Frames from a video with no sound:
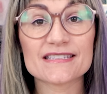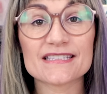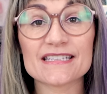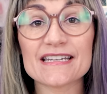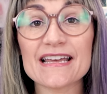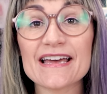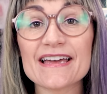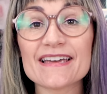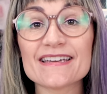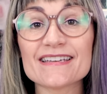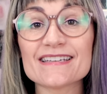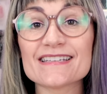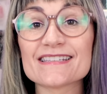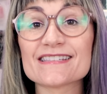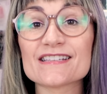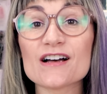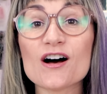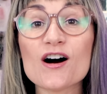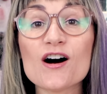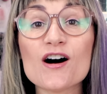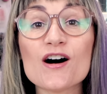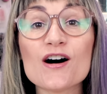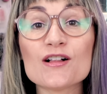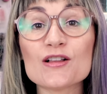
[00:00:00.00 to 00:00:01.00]
Today is
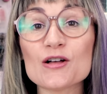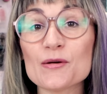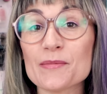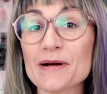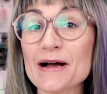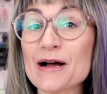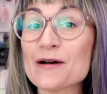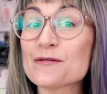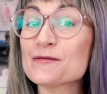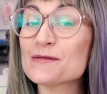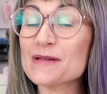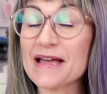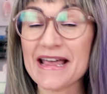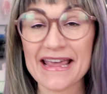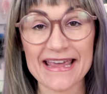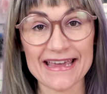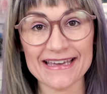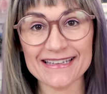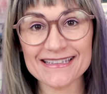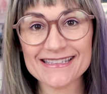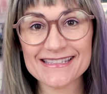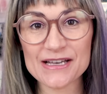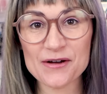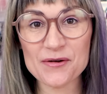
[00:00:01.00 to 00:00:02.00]
all about
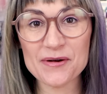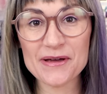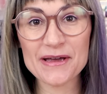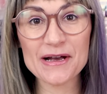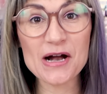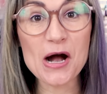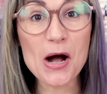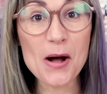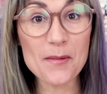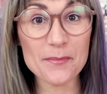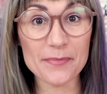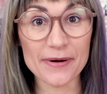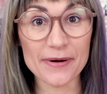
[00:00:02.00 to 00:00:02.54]
hand sewing a